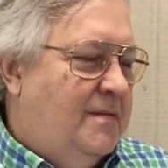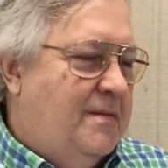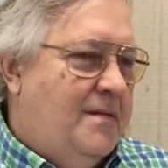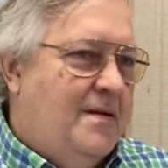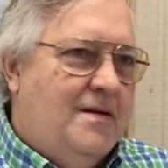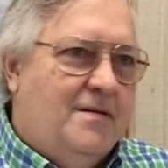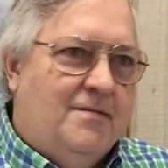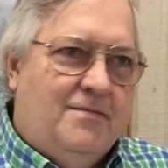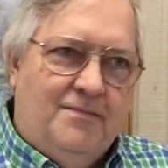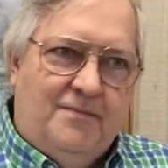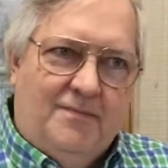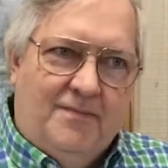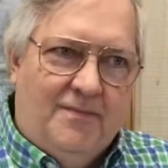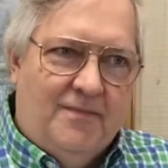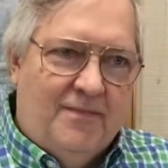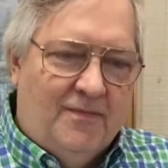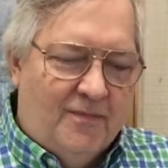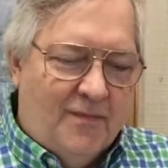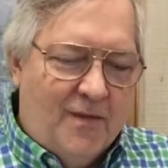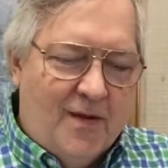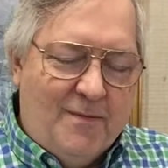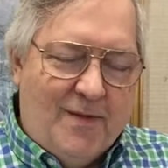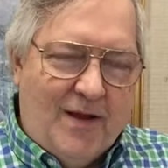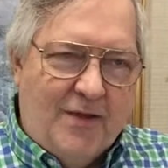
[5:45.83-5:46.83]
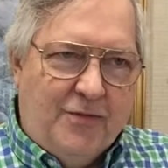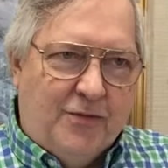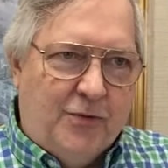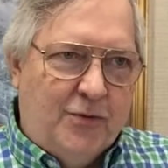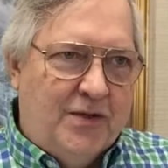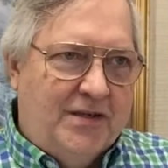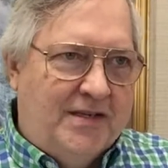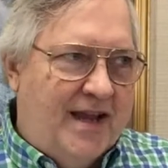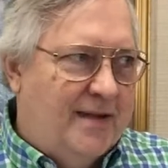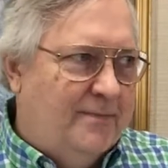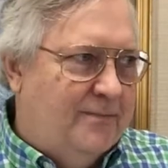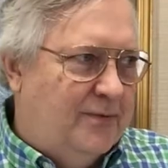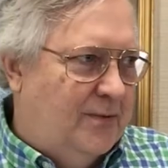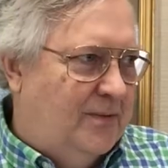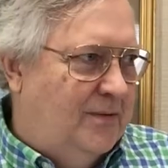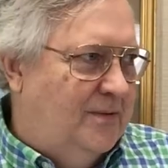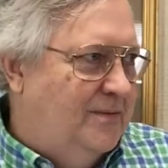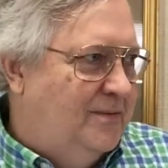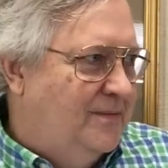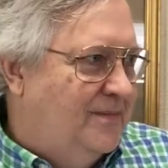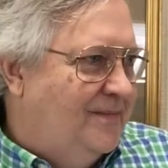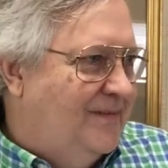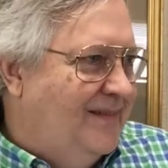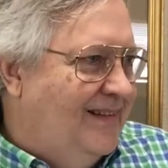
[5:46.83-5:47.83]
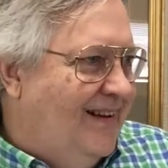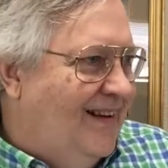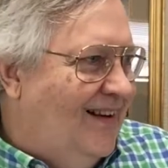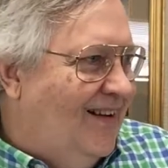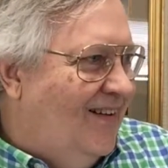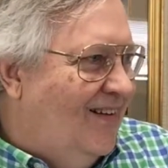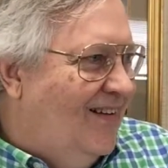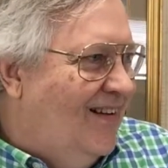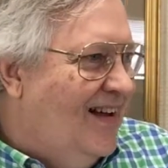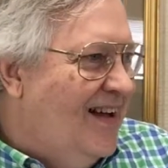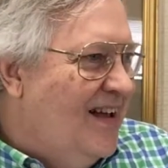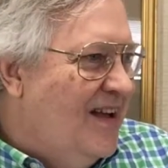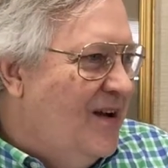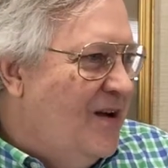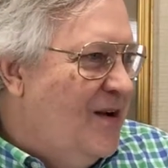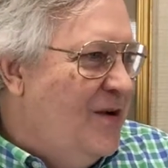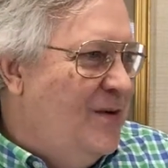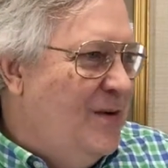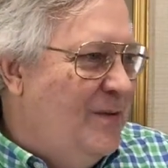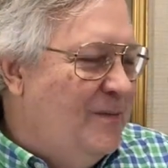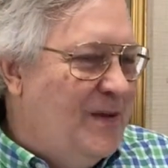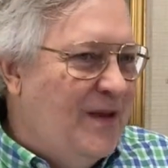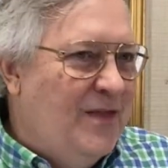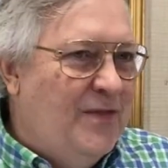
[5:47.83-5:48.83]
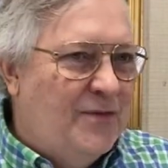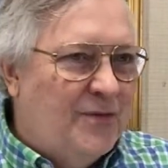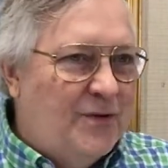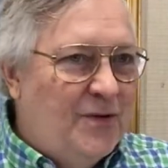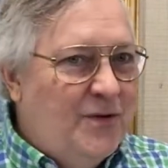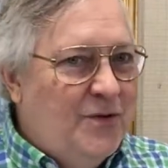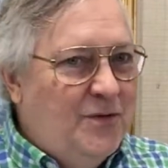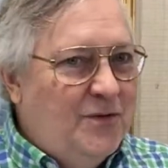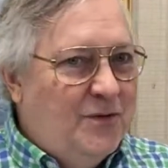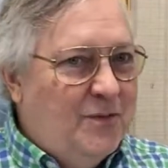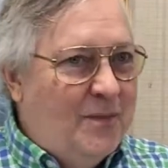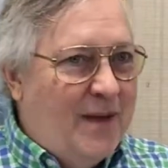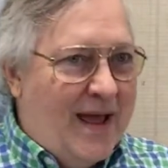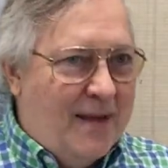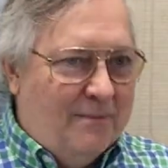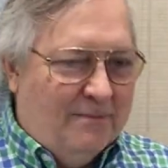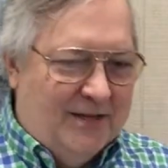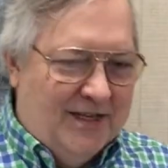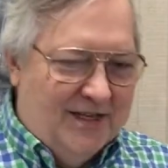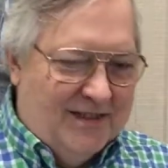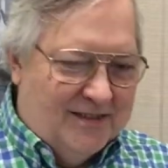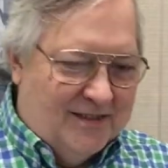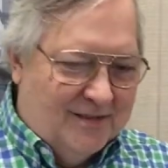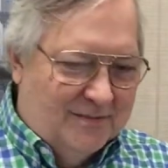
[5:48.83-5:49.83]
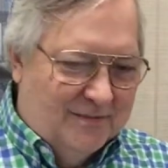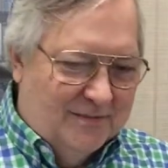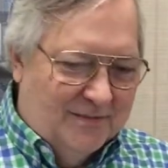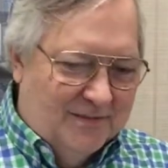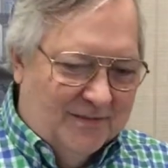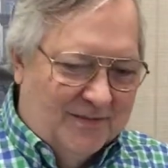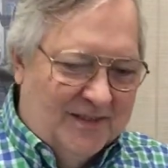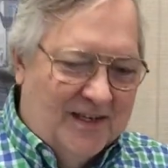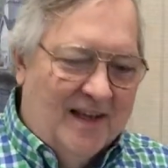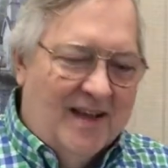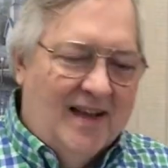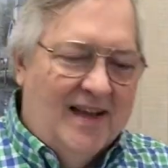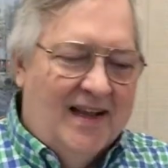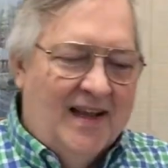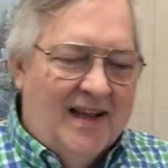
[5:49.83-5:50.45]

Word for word: You know, we've been through the temple. You know, we've been through the baptisms.